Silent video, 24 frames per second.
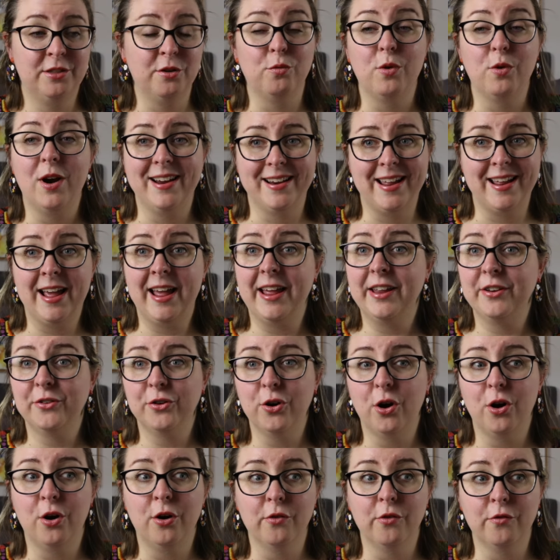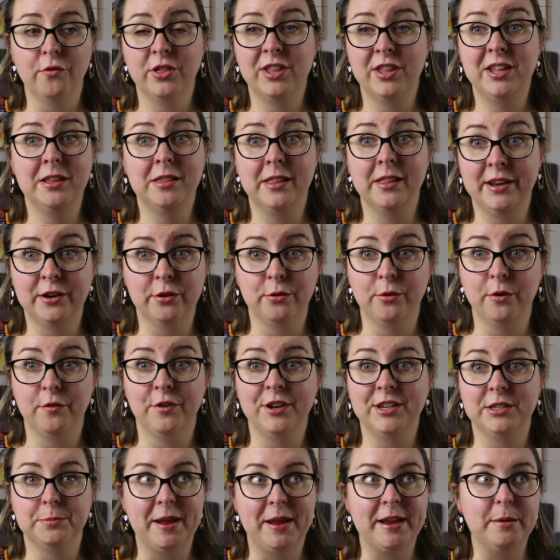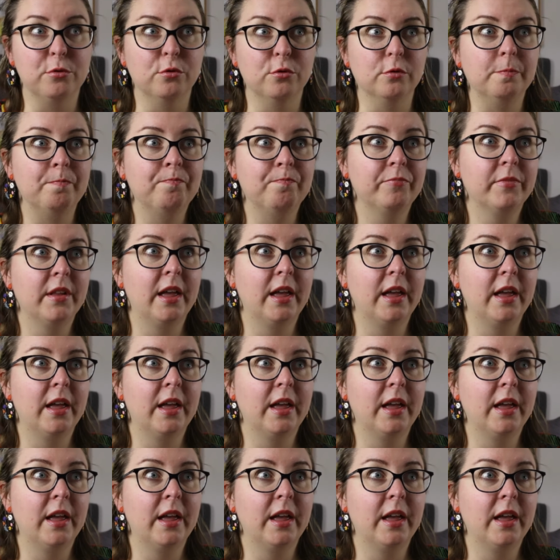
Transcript: the right hand of the leader of his people